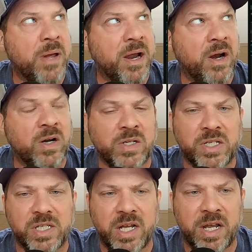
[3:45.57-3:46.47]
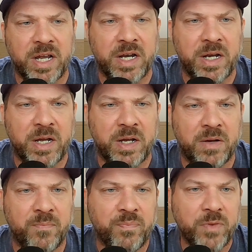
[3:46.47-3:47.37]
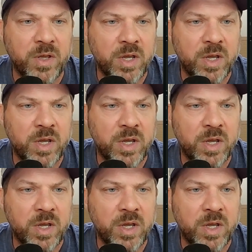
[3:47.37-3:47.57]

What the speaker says: pairs and